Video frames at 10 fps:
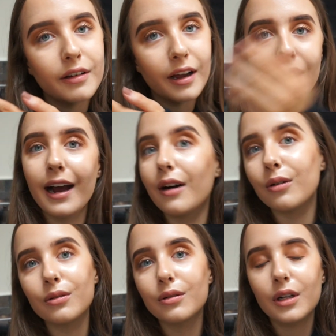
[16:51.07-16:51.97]
and
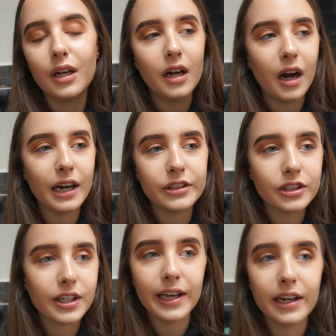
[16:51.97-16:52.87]
out. I
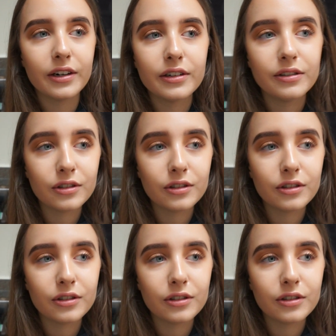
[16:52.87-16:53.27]
just hear,